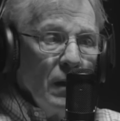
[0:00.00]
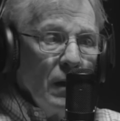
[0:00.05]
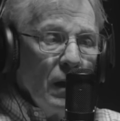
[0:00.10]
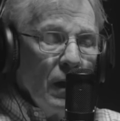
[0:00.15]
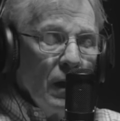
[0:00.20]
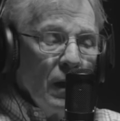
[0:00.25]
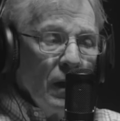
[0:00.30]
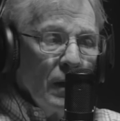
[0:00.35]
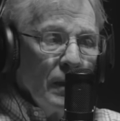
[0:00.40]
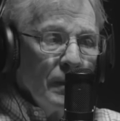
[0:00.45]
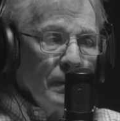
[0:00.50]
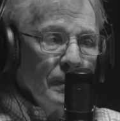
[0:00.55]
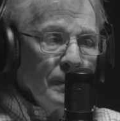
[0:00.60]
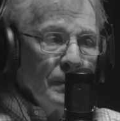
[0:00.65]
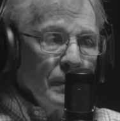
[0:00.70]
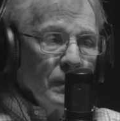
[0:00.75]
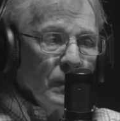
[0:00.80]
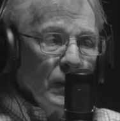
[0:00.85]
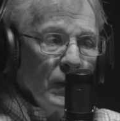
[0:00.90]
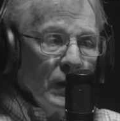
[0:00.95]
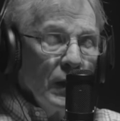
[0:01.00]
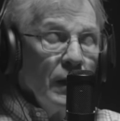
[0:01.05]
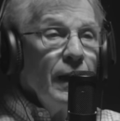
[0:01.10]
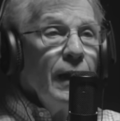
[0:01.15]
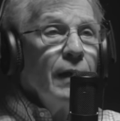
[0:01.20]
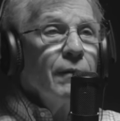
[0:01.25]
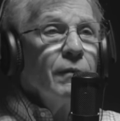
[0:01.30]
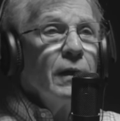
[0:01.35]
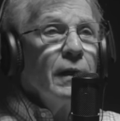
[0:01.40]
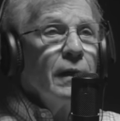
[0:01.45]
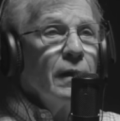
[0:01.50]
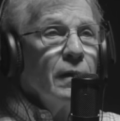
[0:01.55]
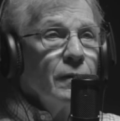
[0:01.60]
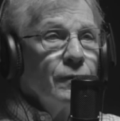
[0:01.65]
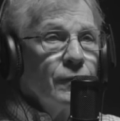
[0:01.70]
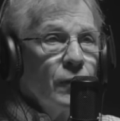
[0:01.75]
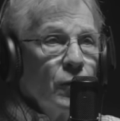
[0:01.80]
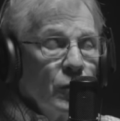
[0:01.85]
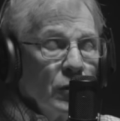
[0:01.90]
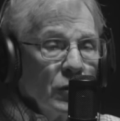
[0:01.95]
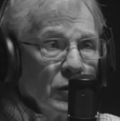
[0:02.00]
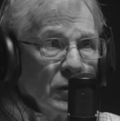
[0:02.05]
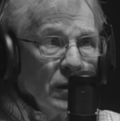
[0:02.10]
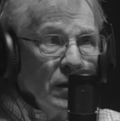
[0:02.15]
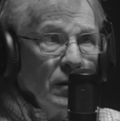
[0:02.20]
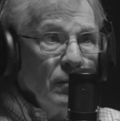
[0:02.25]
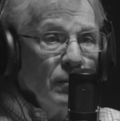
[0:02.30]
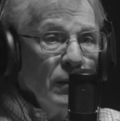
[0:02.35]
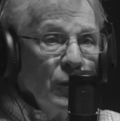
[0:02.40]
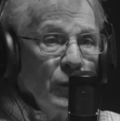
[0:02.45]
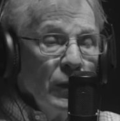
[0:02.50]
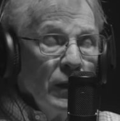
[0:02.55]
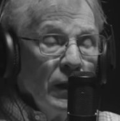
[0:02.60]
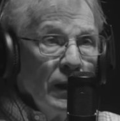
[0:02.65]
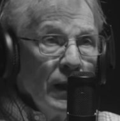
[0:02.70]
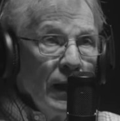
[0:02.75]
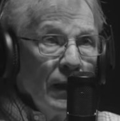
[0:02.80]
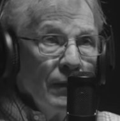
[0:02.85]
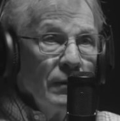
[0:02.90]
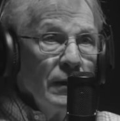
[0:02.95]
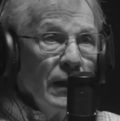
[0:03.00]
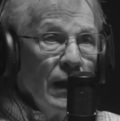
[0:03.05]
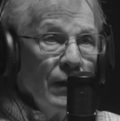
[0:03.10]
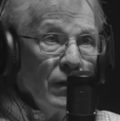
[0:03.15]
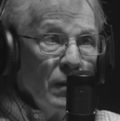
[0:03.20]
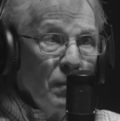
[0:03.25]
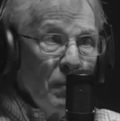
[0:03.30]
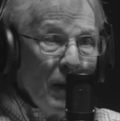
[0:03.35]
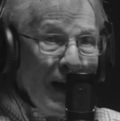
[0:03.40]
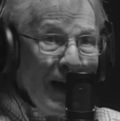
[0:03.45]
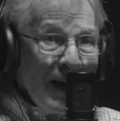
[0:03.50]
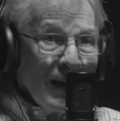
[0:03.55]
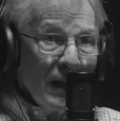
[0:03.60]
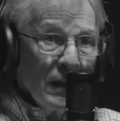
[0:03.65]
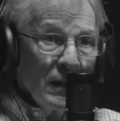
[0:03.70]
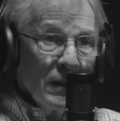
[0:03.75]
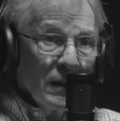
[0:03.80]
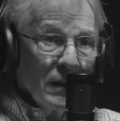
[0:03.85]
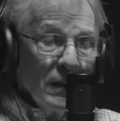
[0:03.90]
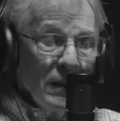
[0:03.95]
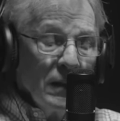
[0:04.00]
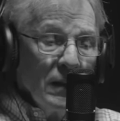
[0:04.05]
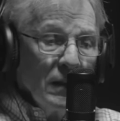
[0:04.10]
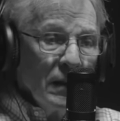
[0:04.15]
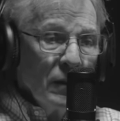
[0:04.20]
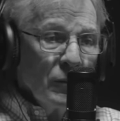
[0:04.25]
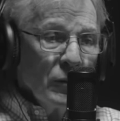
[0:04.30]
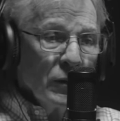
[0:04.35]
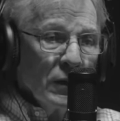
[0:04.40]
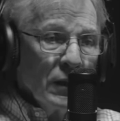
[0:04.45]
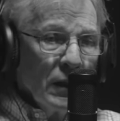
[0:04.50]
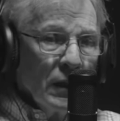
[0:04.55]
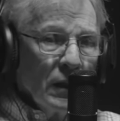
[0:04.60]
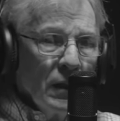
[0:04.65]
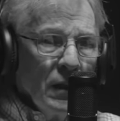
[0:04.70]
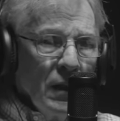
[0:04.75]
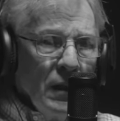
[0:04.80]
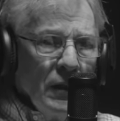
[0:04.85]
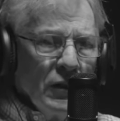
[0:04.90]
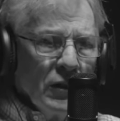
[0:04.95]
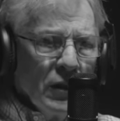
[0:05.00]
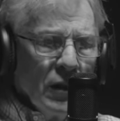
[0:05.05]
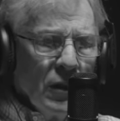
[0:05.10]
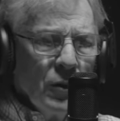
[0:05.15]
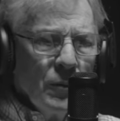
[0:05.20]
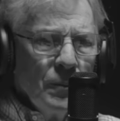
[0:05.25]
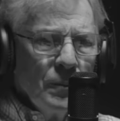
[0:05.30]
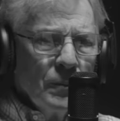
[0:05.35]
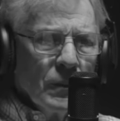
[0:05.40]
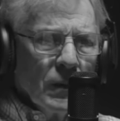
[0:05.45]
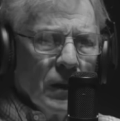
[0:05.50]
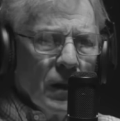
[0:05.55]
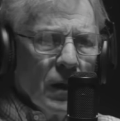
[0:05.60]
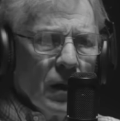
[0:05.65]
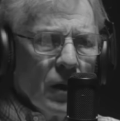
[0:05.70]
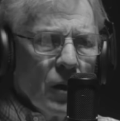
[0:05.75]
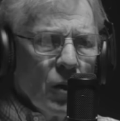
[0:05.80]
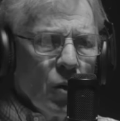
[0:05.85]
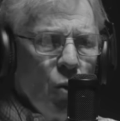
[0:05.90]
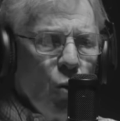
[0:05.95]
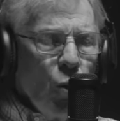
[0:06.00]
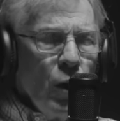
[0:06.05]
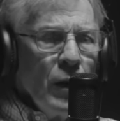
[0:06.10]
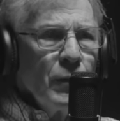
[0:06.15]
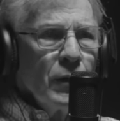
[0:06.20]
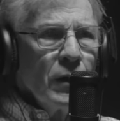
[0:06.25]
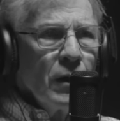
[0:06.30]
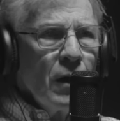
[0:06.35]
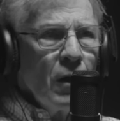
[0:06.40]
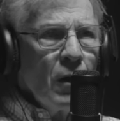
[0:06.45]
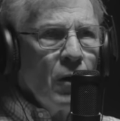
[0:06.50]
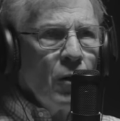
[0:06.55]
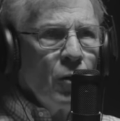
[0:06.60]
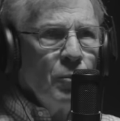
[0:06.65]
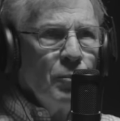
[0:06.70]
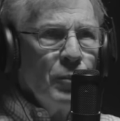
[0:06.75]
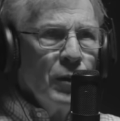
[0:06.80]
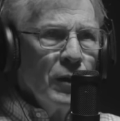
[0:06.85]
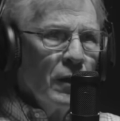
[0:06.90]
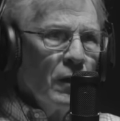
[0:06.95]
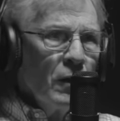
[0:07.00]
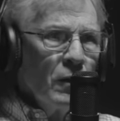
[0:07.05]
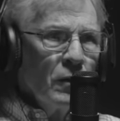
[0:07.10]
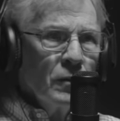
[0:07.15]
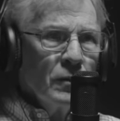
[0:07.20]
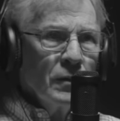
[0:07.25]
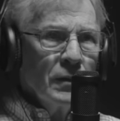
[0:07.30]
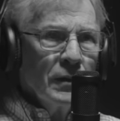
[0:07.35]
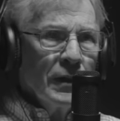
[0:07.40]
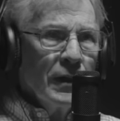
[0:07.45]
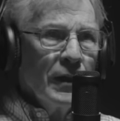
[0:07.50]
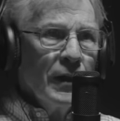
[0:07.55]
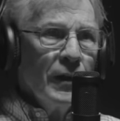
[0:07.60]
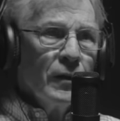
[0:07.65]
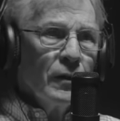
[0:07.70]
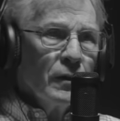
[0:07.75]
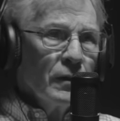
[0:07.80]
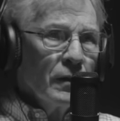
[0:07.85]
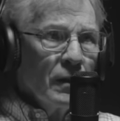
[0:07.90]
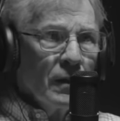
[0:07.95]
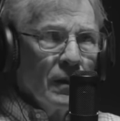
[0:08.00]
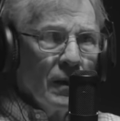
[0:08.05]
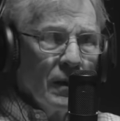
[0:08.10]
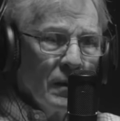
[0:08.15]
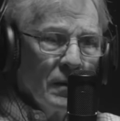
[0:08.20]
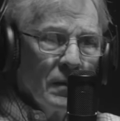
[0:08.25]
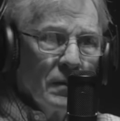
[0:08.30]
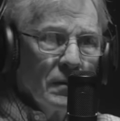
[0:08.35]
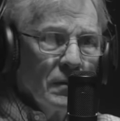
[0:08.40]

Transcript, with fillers: Didn't have any Air Force, but we did have a Navy pilot that was there. So we would all put on the gear that our